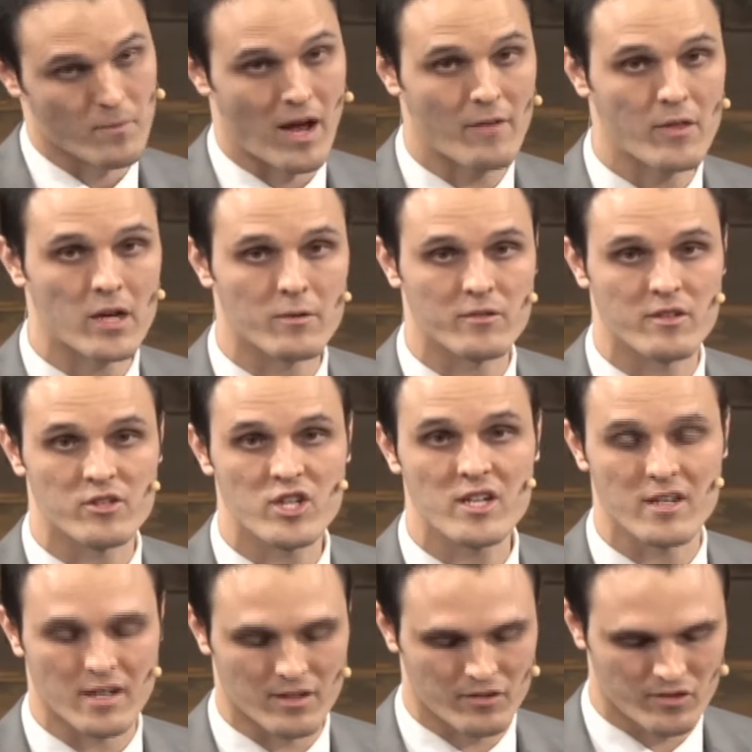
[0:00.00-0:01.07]
I thought it was
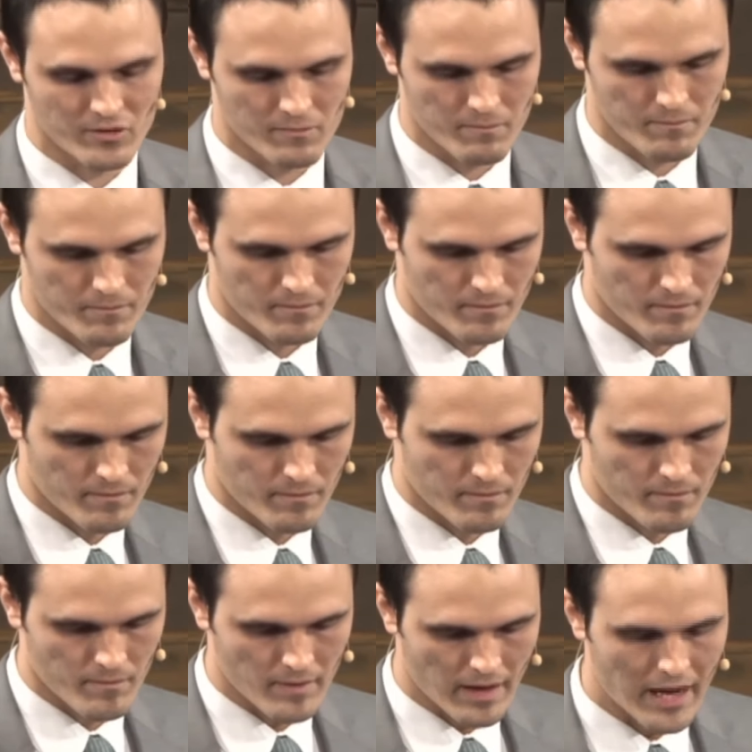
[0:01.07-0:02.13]
ingenious.
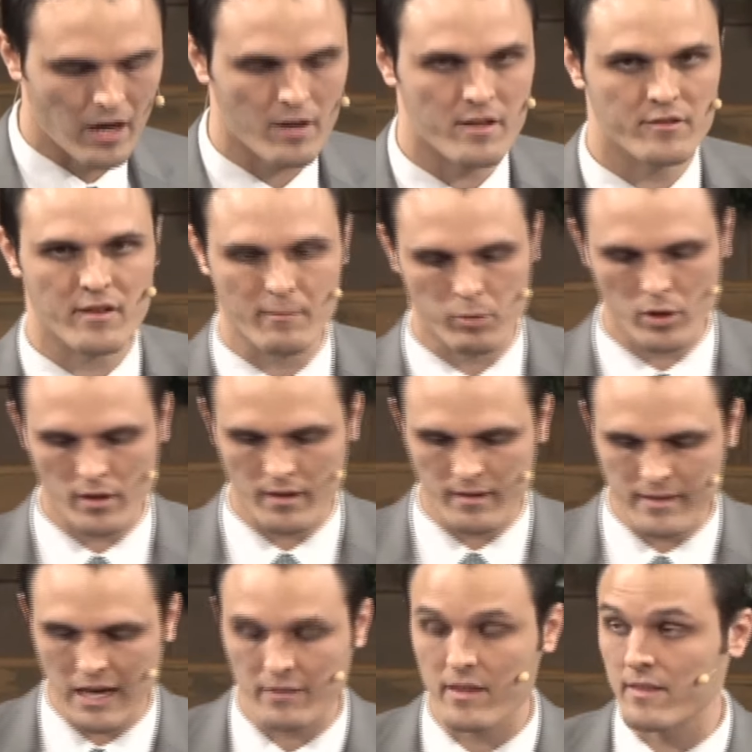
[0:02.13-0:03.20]
How did this complete,
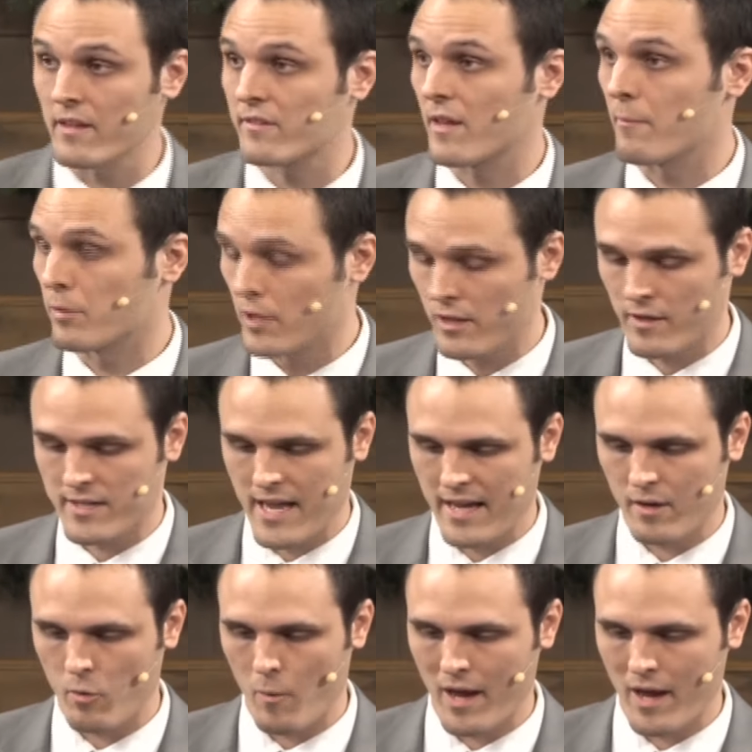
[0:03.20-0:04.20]
now, did this completely take